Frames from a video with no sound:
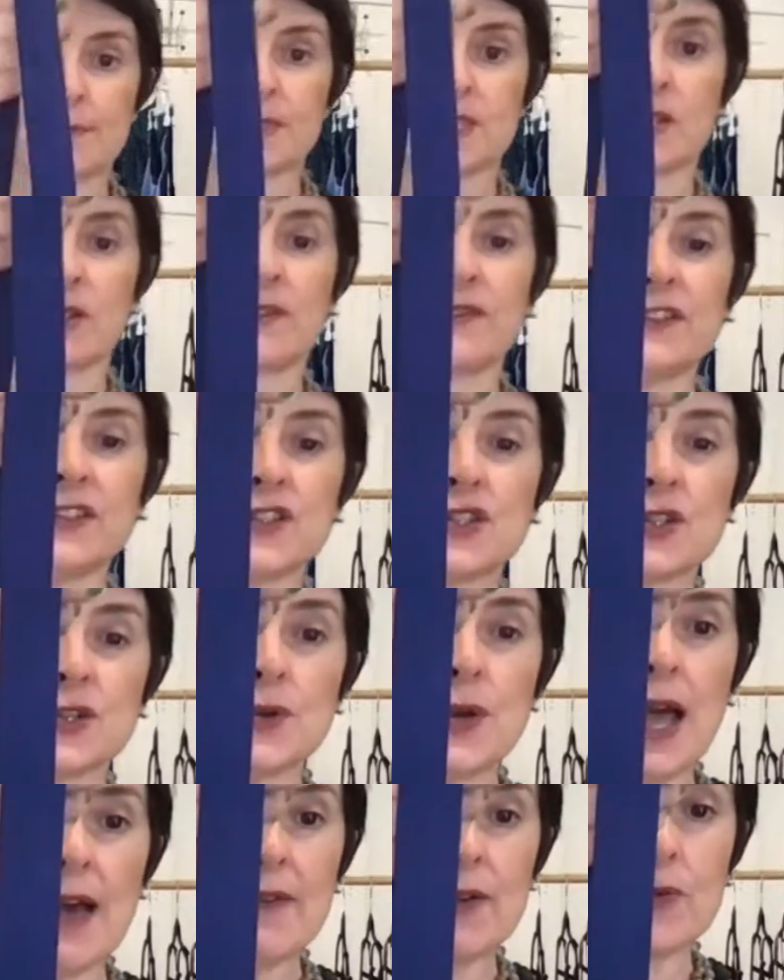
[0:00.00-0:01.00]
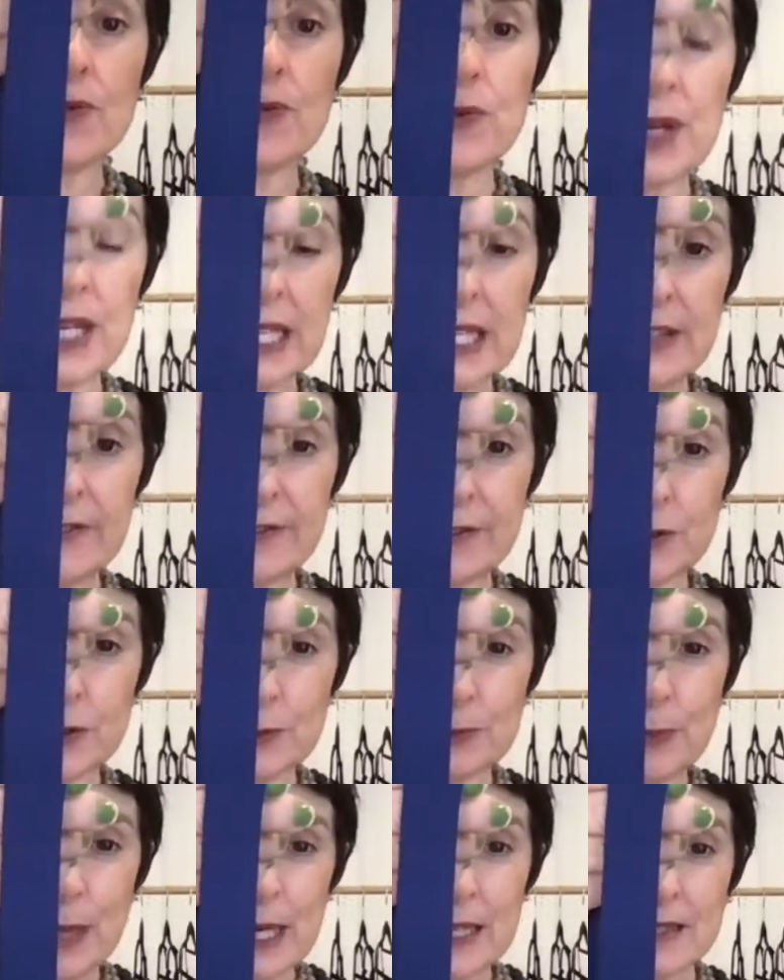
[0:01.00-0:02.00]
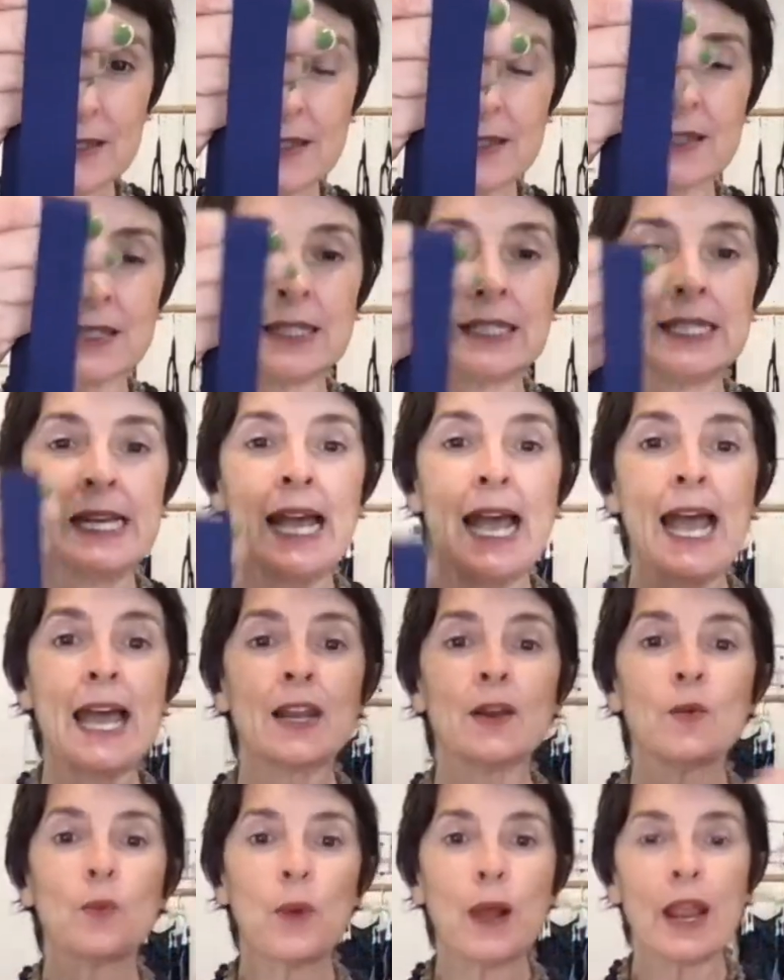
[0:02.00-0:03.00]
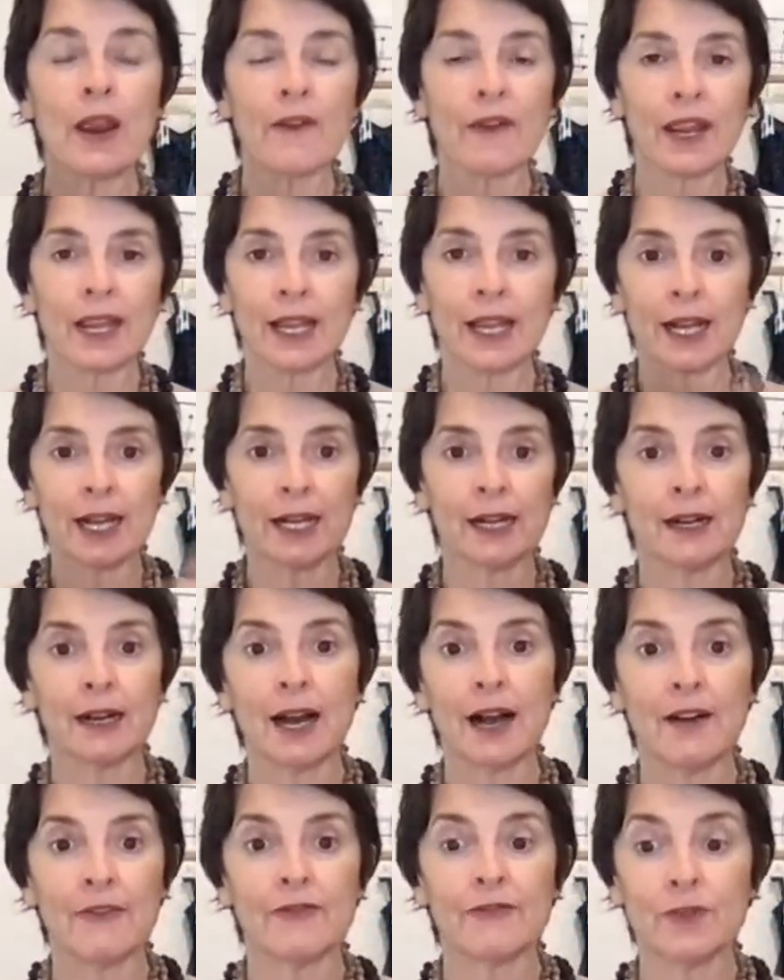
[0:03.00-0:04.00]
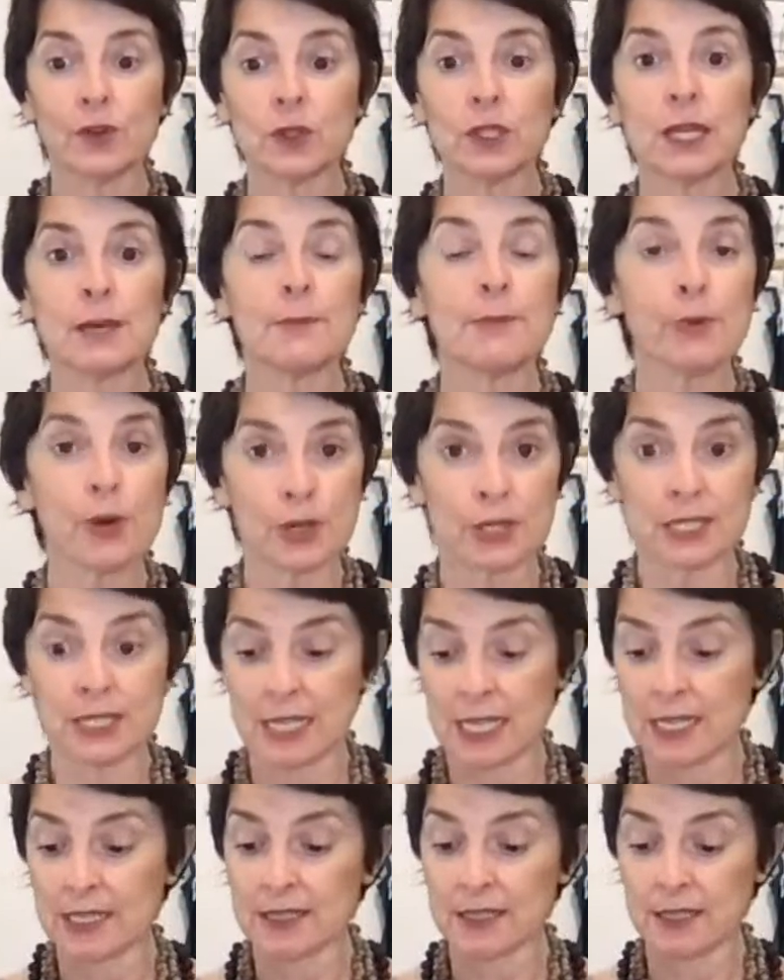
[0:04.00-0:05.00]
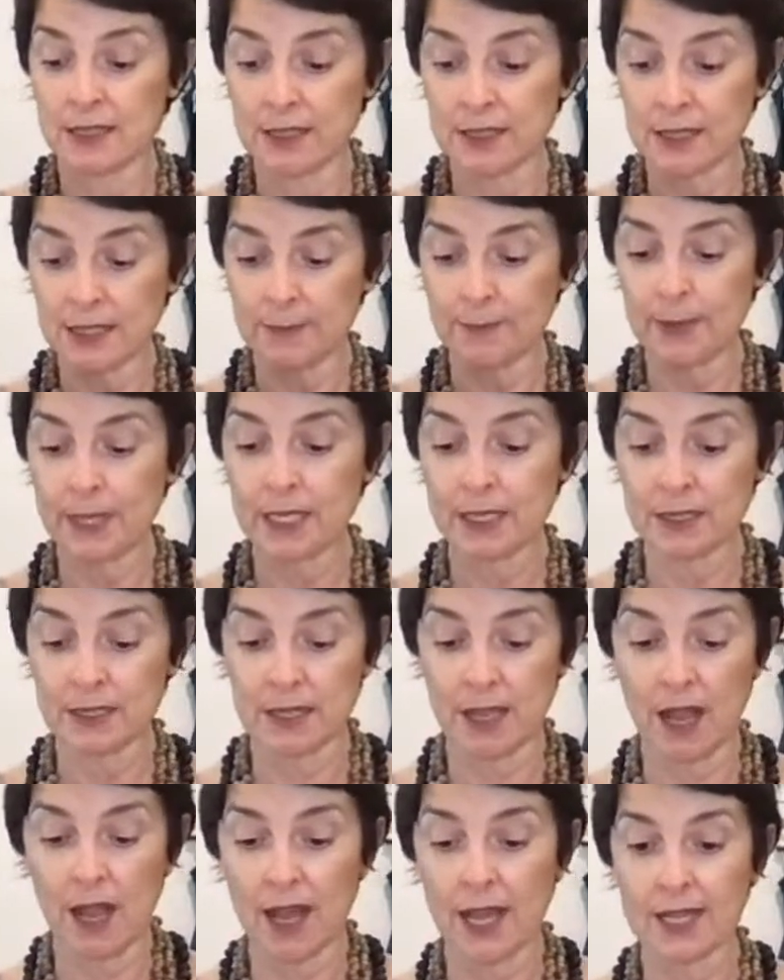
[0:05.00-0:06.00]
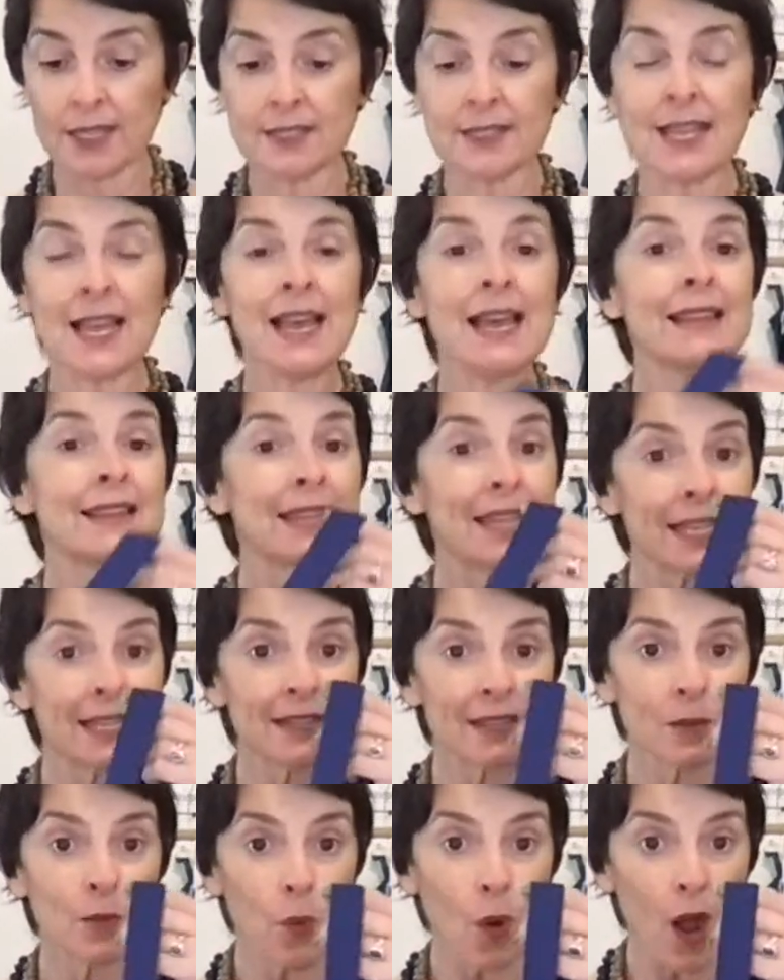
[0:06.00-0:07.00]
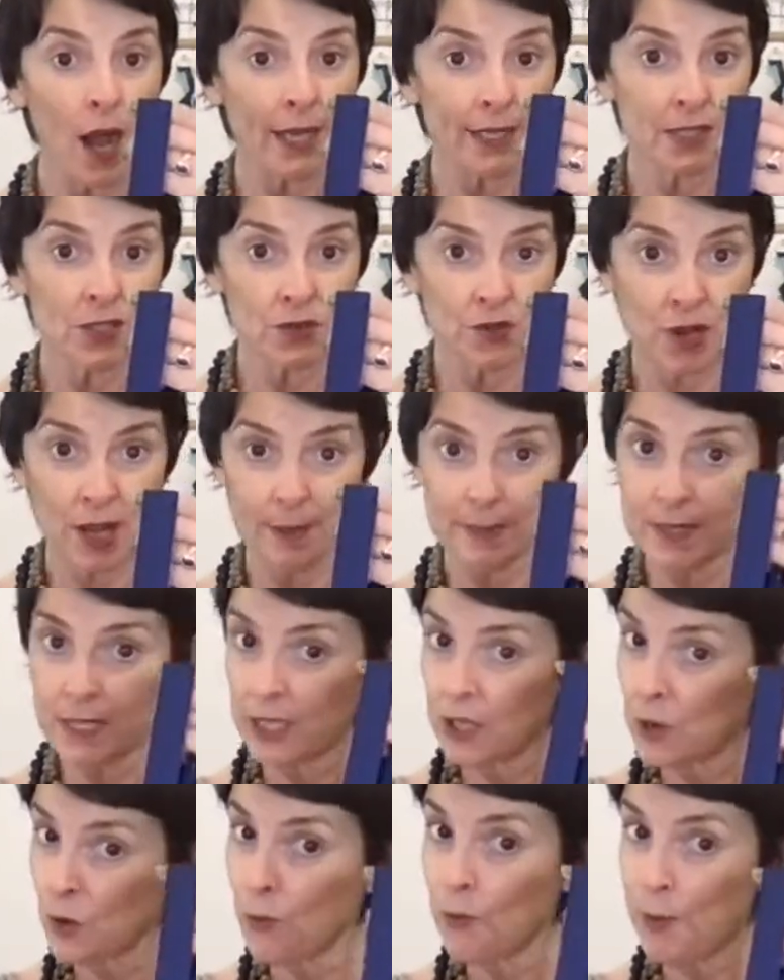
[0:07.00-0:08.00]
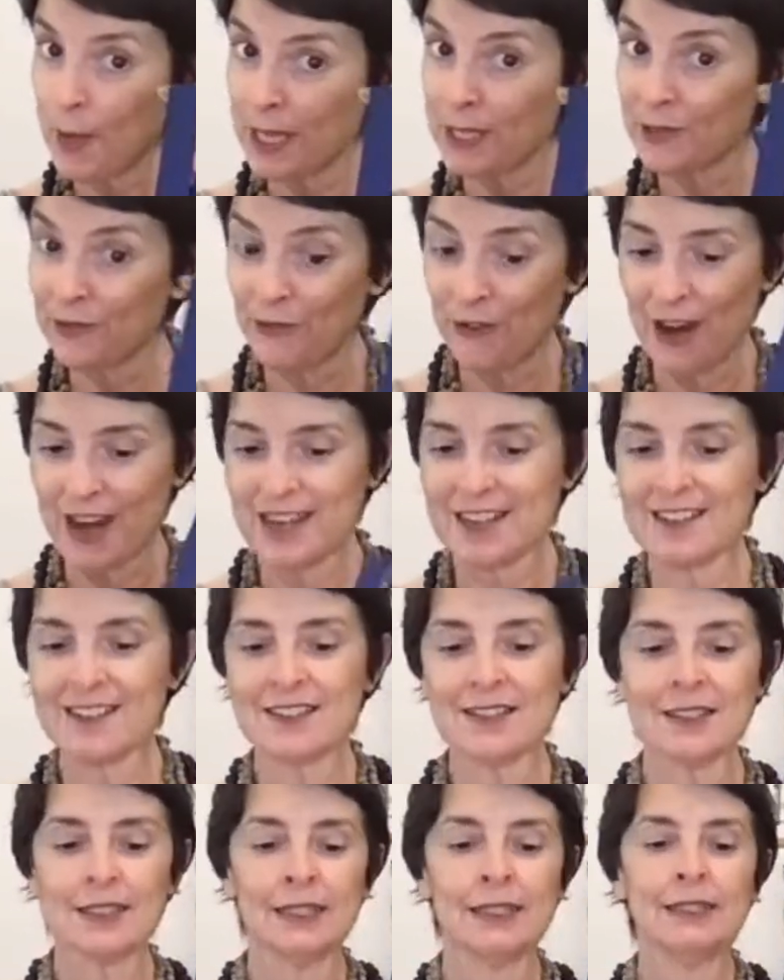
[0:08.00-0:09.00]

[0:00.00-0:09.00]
So if you do have a really full bust and are wearing a fuller prosthesis, a bigger size, then the wide straps are your best friend.